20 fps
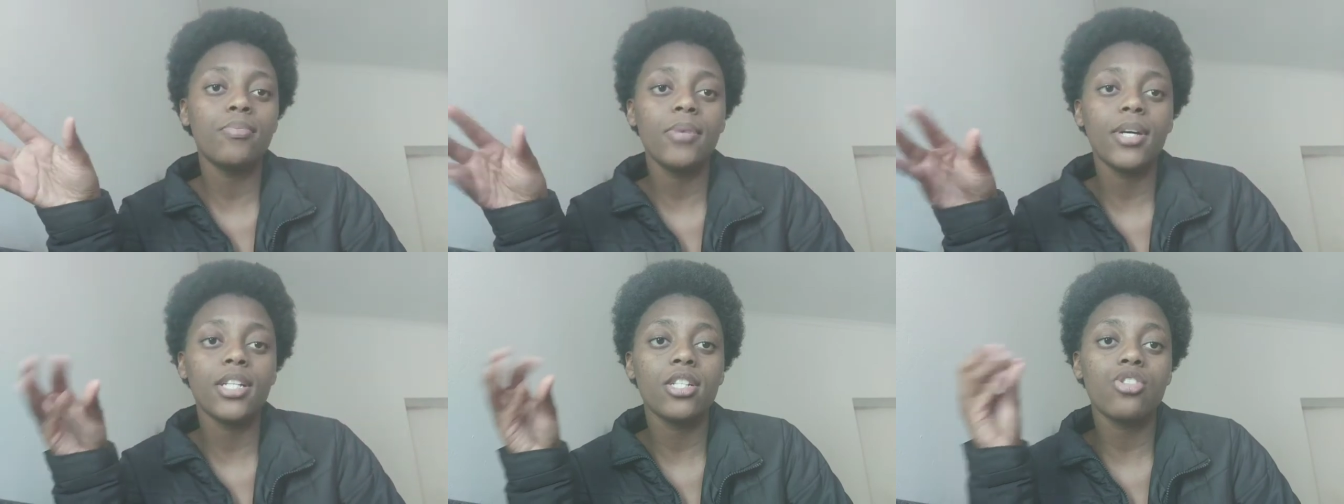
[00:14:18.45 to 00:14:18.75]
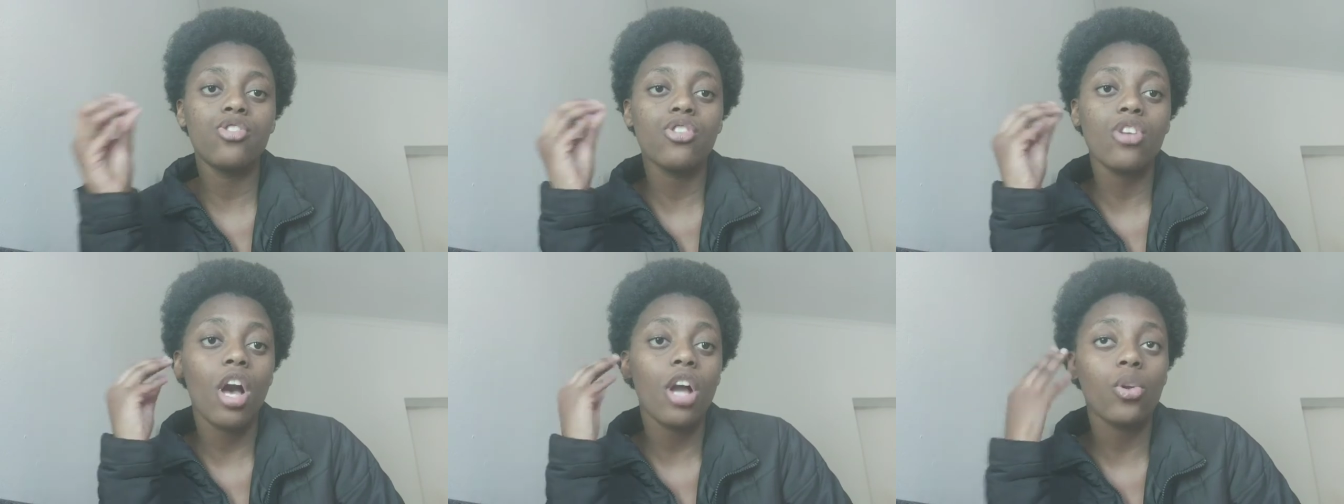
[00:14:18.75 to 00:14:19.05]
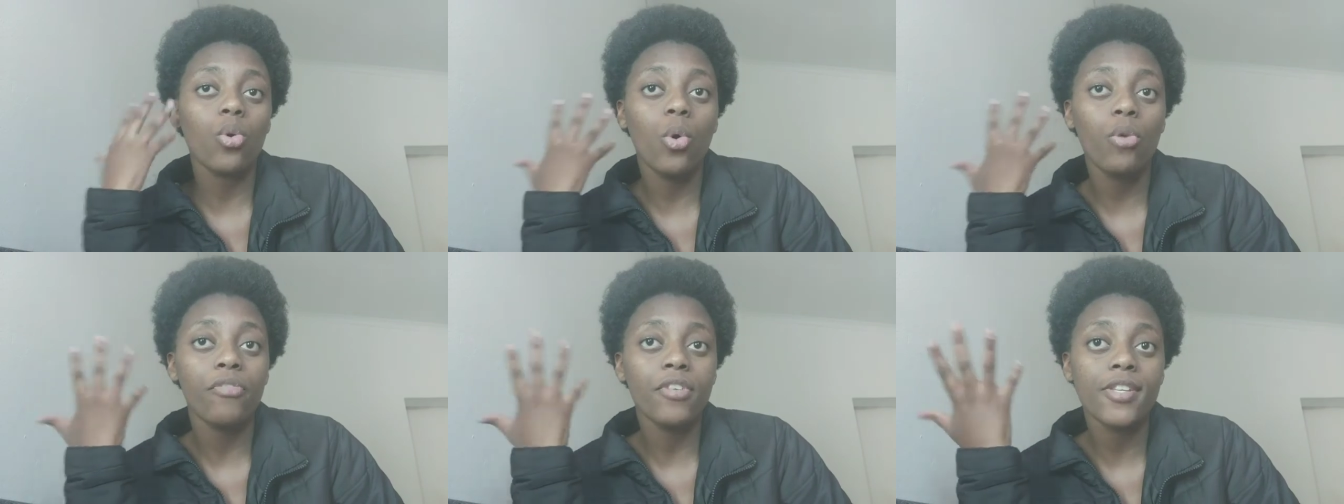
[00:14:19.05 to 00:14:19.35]
but do
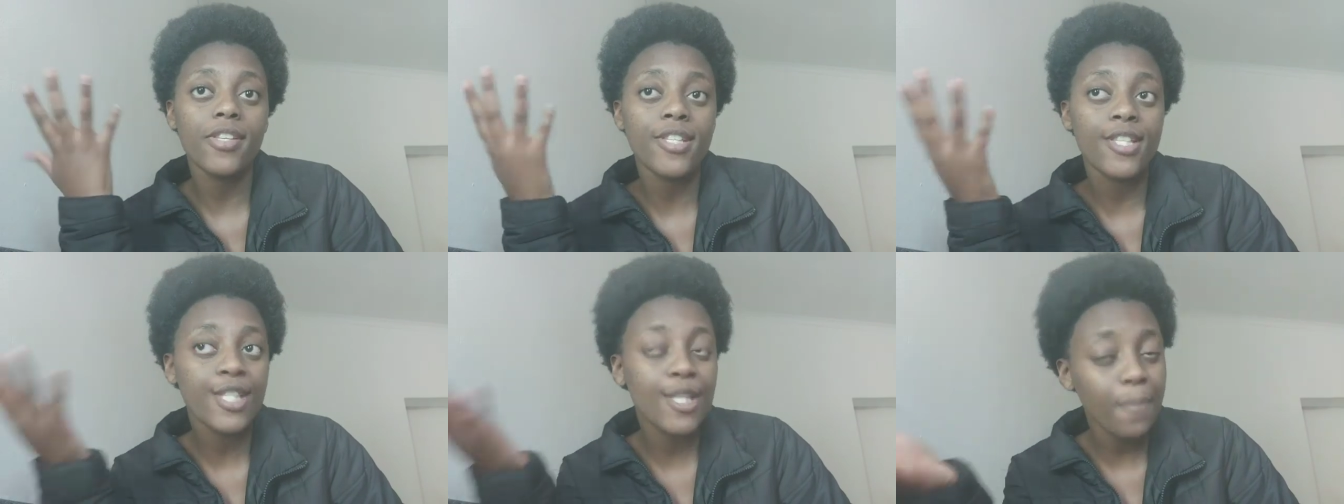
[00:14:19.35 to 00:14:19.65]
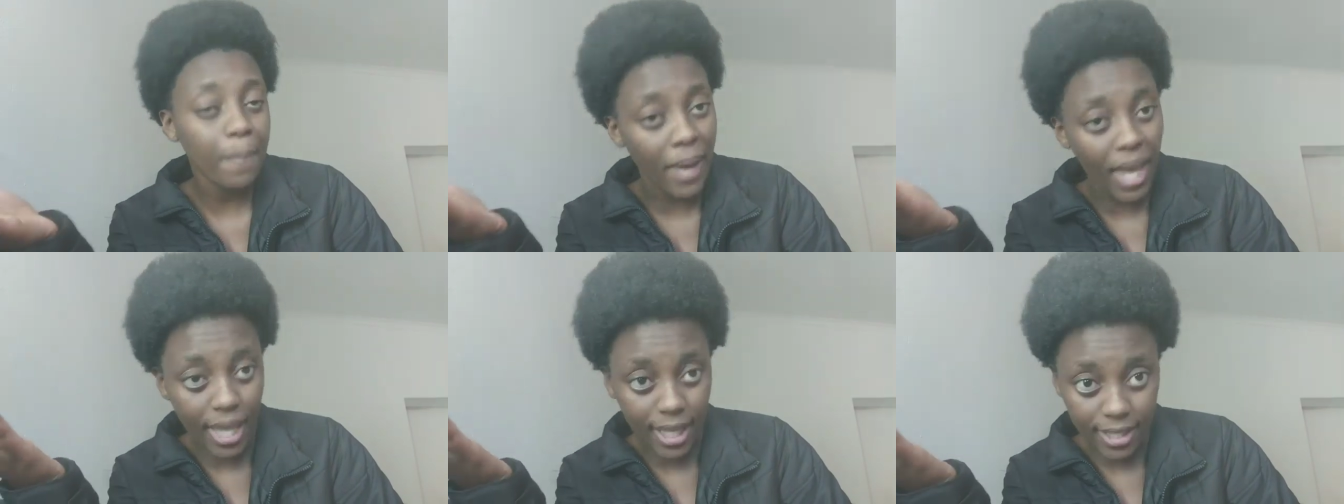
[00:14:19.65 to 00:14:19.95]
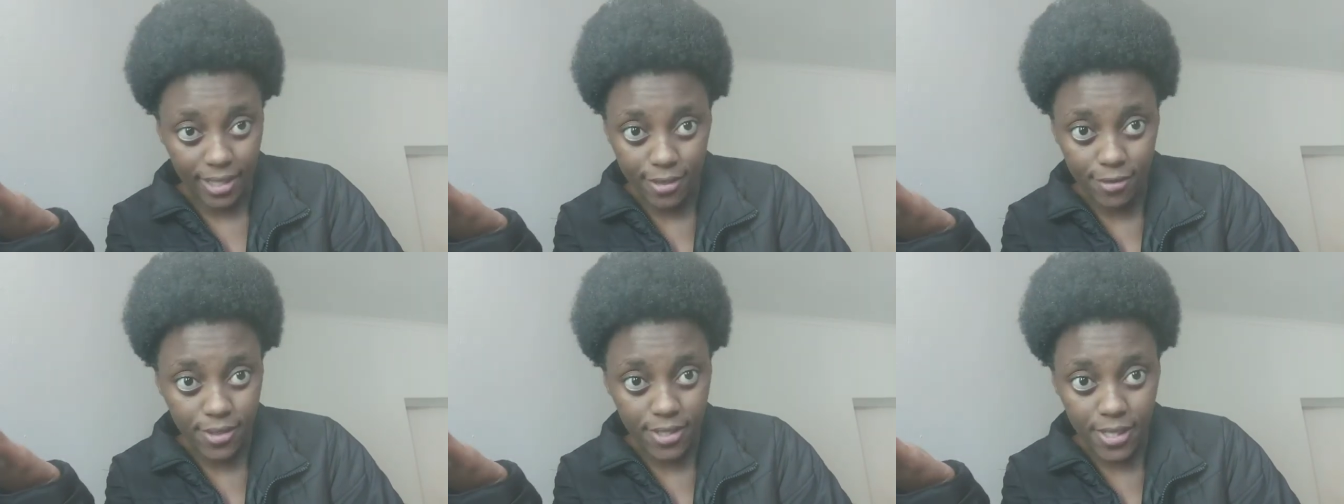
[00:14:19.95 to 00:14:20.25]
not
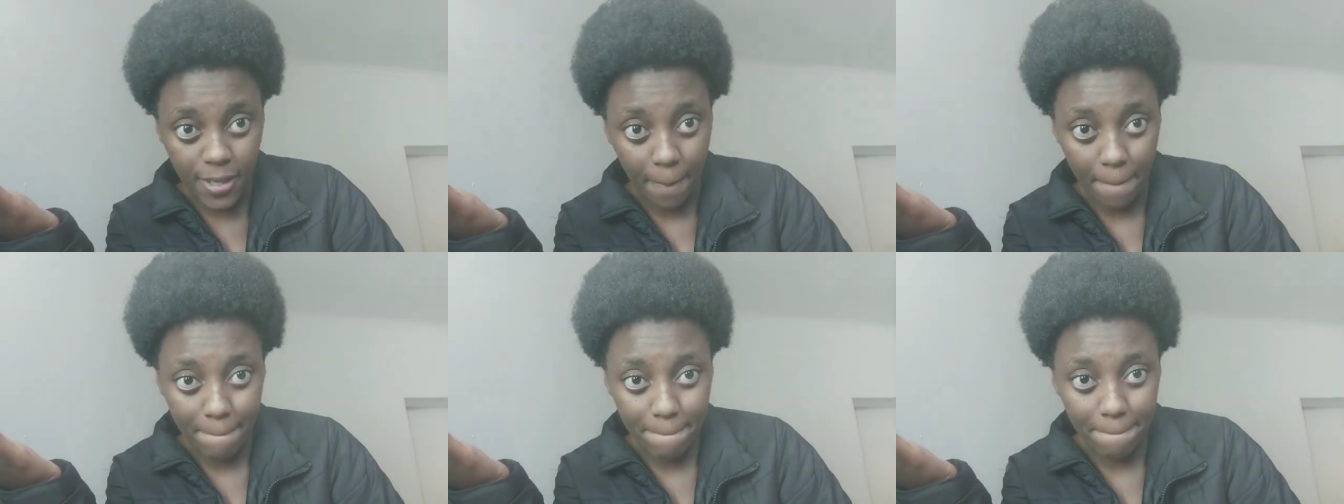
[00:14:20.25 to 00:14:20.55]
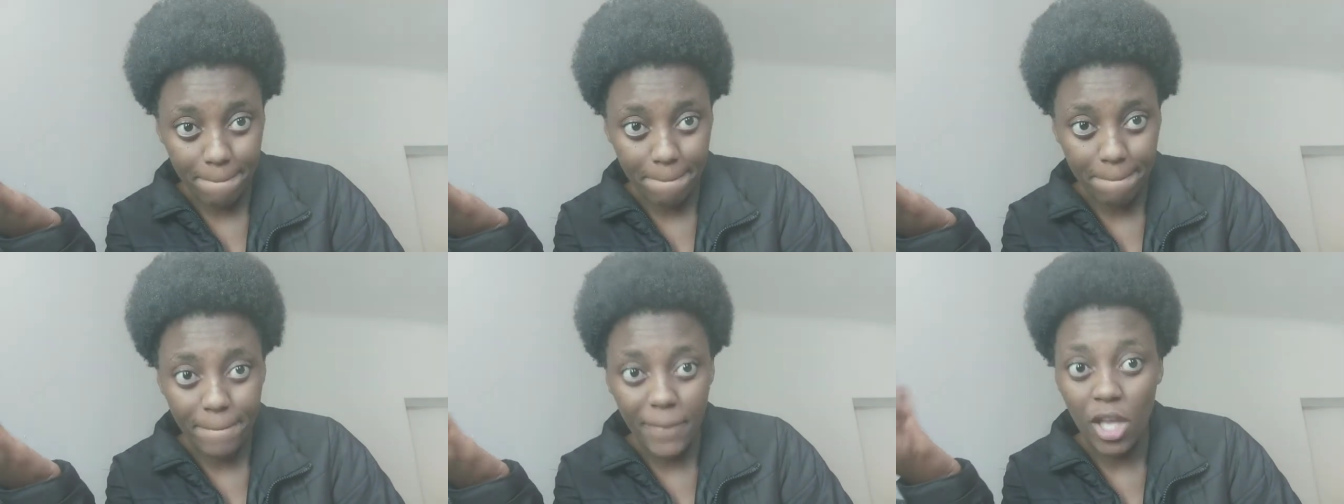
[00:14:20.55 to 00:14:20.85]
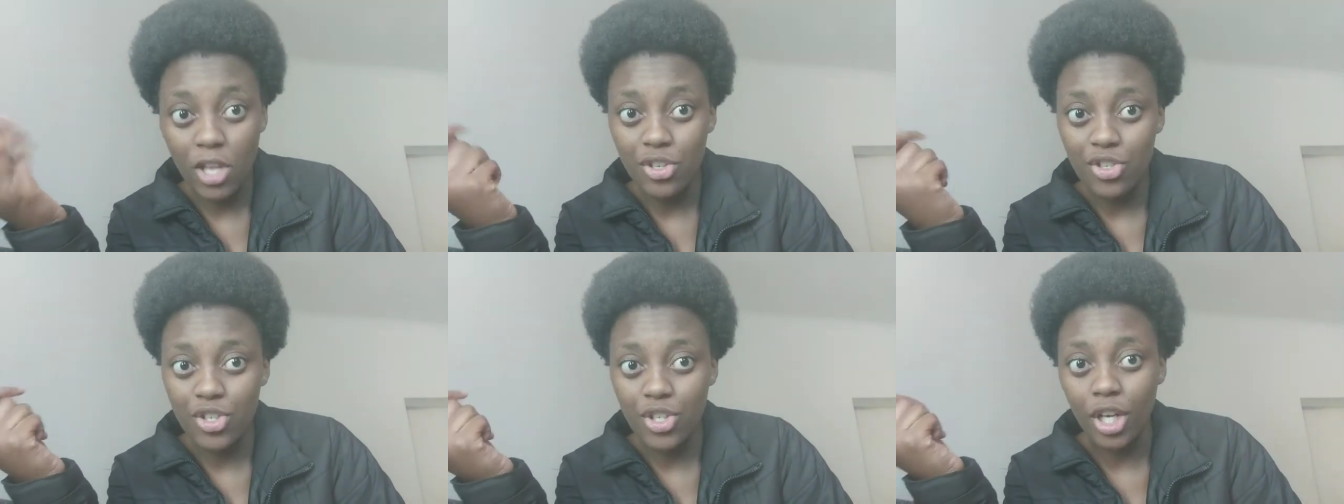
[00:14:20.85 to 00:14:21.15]
overspend.
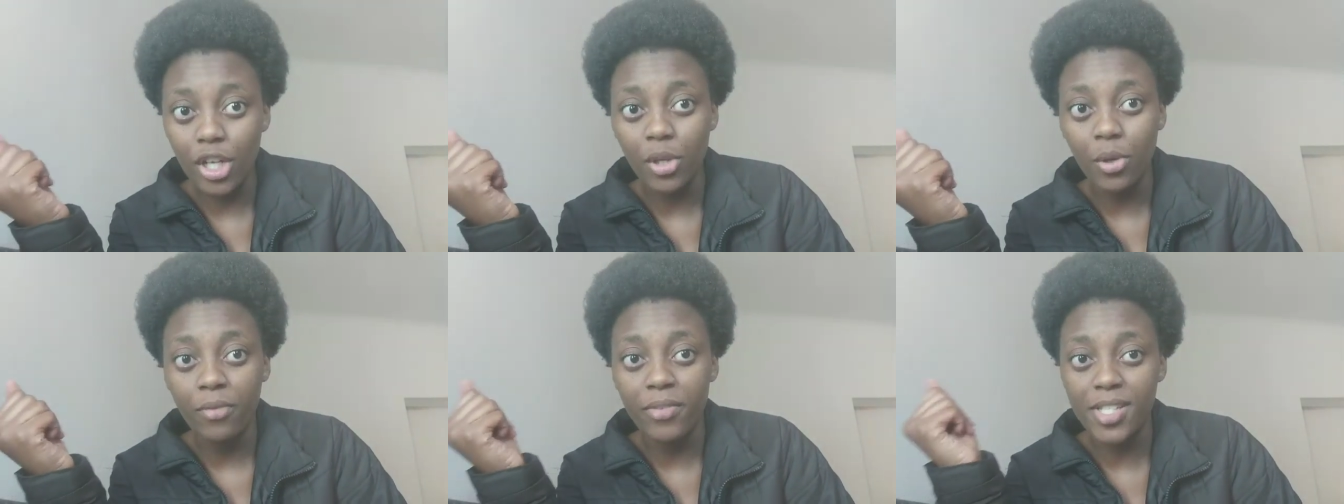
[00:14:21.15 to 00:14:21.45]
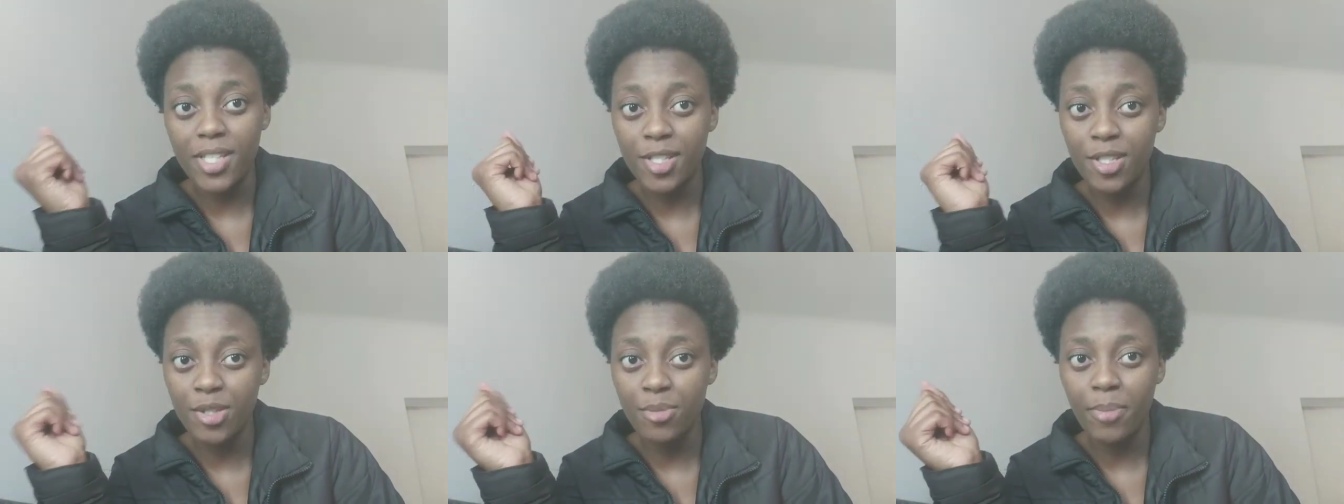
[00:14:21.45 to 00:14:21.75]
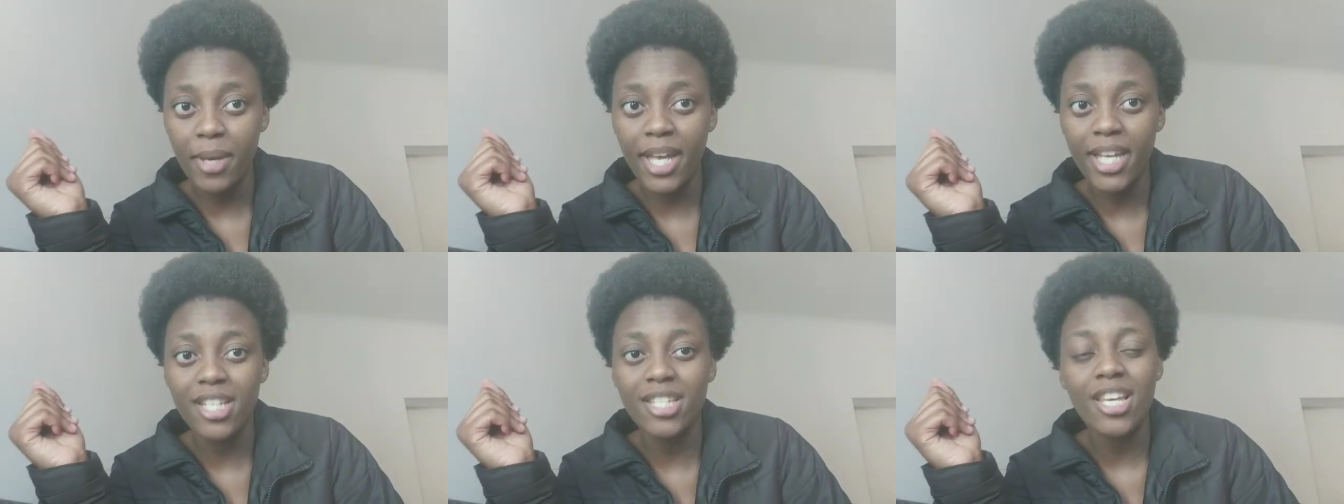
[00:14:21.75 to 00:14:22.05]
Do not
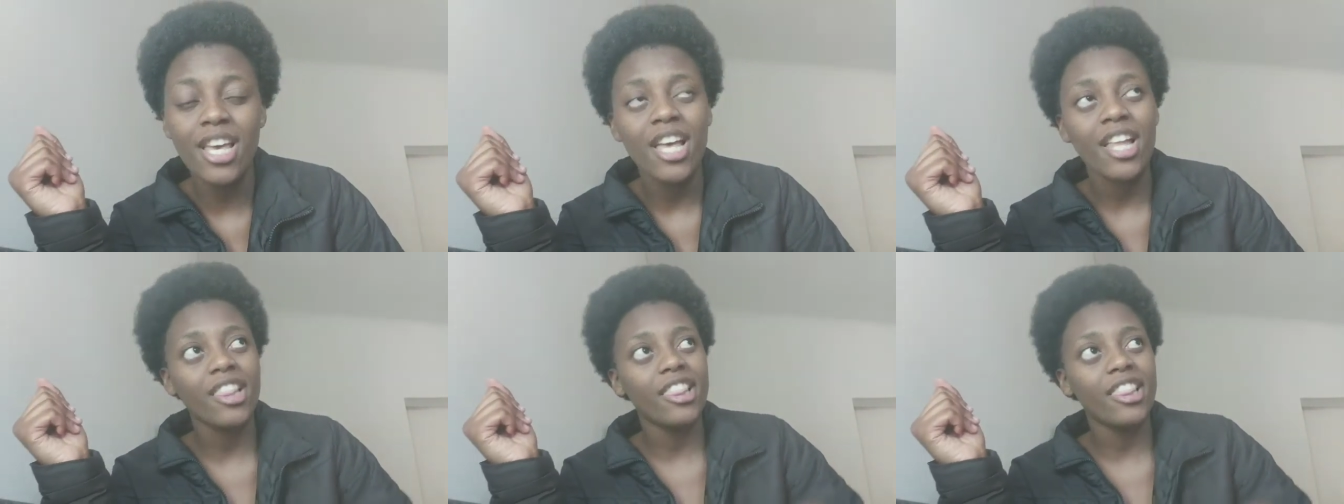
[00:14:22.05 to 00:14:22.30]
overspend.